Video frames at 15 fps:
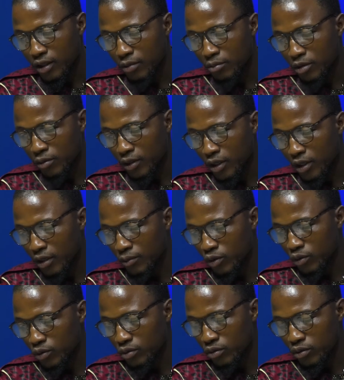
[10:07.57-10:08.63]
that maybe claim
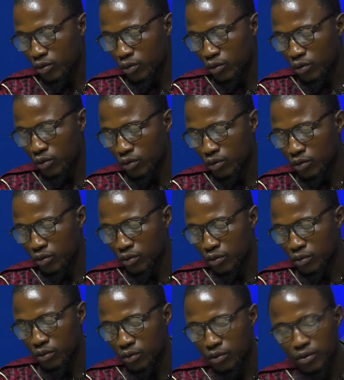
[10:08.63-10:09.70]
to to to
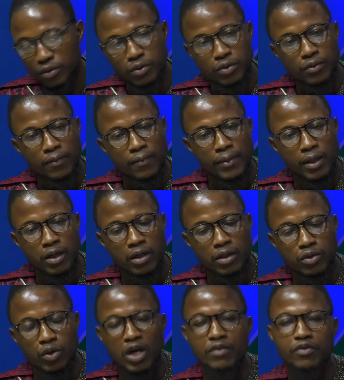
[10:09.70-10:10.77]
to, uh,
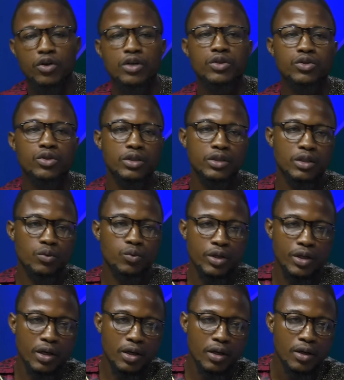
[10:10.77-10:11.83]
to, have consulted
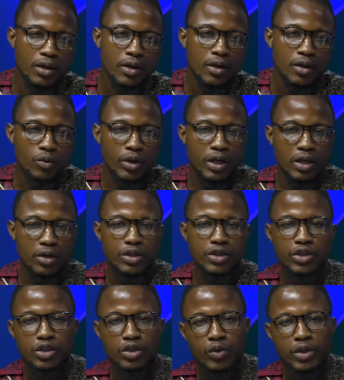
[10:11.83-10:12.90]
with their with their
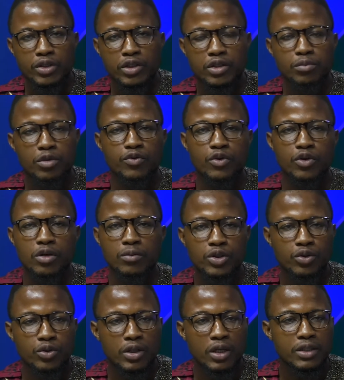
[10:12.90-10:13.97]
constituencies before
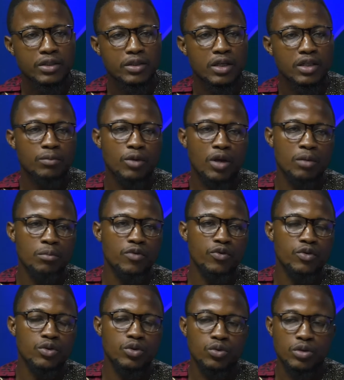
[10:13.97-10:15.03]
coming to the National Assembly and
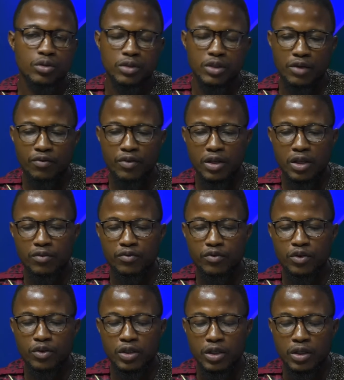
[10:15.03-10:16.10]
before giving that
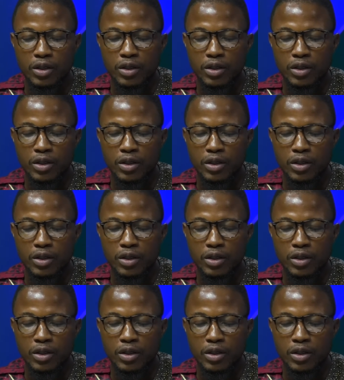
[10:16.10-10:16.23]
vote.